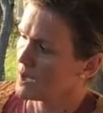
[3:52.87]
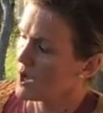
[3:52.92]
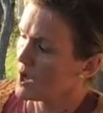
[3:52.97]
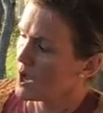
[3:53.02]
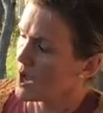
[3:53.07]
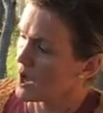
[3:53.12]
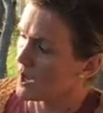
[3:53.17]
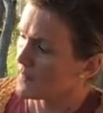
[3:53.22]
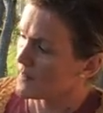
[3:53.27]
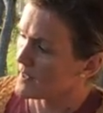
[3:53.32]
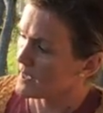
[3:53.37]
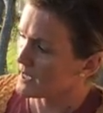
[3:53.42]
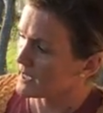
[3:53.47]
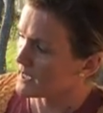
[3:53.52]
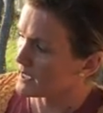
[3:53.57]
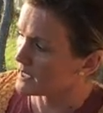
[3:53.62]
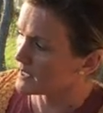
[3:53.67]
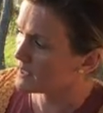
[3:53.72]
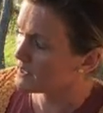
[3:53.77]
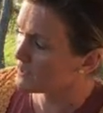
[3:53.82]
On the
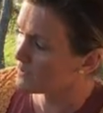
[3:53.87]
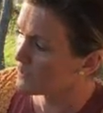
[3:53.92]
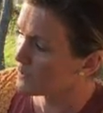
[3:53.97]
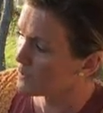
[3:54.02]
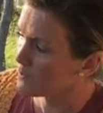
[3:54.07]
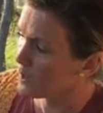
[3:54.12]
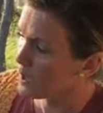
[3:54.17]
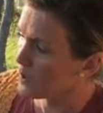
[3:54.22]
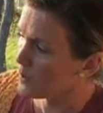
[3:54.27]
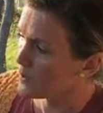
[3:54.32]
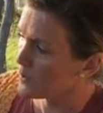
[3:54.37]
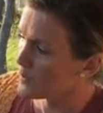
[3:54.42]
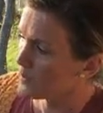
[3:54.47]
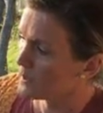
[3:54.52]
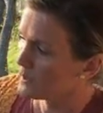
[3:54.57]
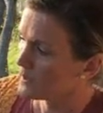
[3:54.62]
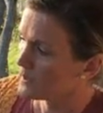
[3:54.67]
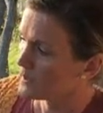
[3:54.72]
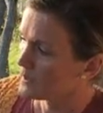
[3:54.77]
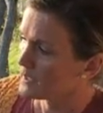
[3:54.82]
end of a rope,
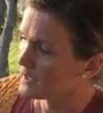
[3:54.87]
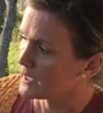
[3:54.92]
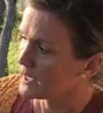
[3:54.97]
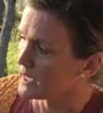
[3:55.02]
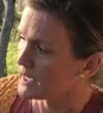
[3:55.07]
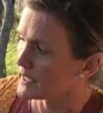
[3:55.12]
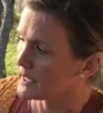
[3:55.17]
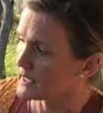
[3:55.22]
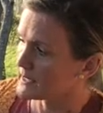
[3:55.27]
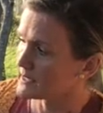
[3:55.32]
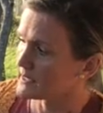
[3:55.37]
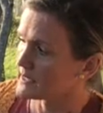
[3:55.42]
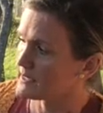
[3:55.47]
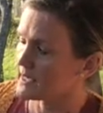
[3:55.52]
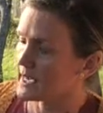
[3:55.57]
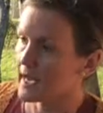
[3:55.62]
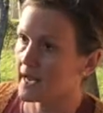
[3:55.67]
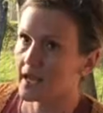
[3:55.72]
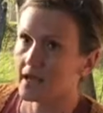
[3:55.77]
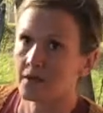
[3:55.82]
he lets
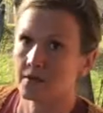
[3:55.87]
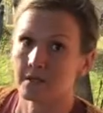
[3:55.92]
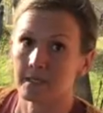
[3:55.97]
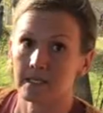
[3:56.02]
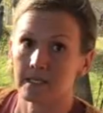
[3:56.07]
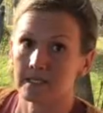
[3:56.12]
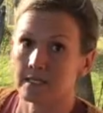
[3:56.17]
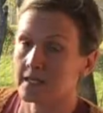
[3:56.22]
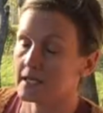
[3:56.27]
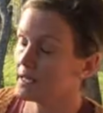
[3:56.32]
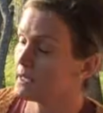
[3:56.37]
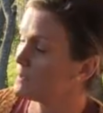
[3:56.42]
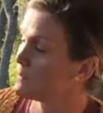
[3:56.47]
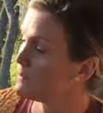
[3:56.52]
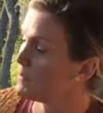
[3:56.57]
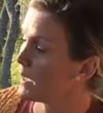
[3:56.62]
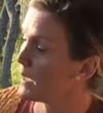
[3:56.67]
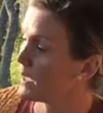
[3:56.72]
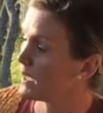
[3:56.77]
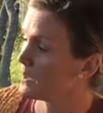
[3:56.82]
down a
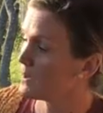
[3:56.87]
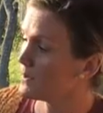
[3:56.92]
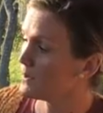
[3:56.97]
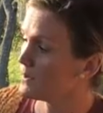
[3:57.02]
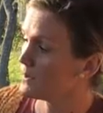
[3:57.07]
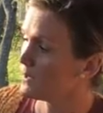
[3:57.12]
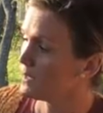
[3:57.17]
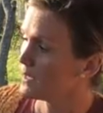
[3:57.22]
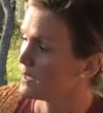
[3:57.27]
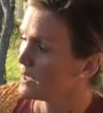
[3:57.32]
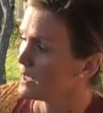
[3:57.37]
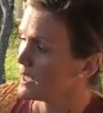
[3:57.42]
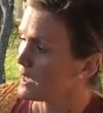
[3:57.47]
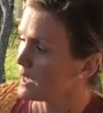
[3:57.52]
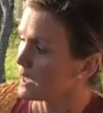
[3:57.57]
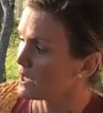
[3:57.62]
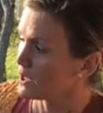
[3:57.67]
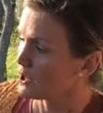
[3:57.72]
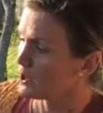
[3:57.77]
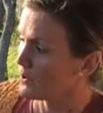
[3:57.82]
tin pail,
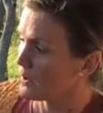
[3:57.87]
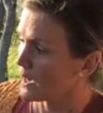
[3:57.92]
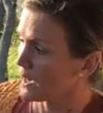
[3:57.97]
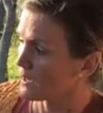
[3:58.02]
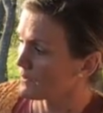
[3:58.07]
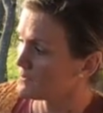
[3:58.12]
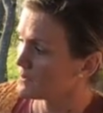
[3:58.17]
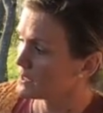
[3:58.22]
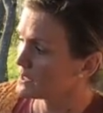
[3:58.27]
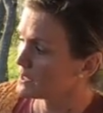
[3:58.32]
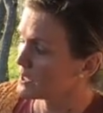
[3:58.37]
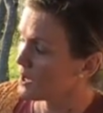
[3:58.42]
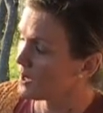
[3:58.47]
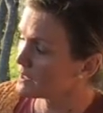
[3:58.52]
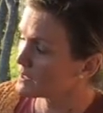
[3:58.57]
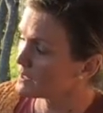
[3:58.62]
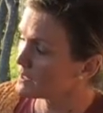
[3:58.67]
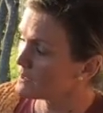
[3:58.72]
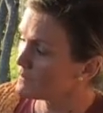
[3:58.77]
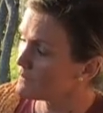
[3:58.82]
and you have to
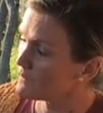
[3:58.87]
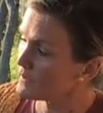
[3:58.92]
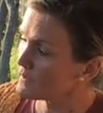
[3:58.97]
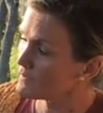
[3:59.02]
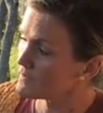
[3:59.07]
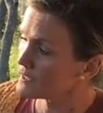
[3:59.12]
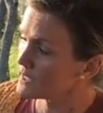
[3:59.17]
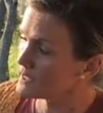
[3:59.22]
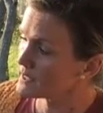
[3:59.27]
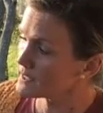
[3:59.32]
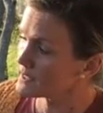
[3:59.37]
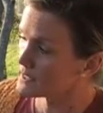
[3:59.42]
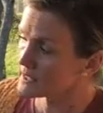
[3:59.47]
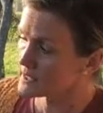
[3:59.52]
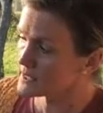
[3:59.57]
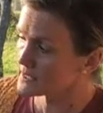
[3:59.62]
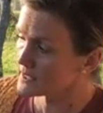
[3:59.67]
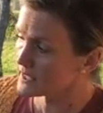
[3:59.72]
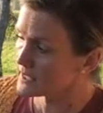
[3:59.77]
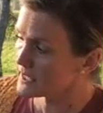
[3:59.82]
toss in 15
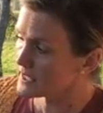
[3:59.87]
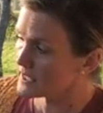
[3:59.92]
cents and a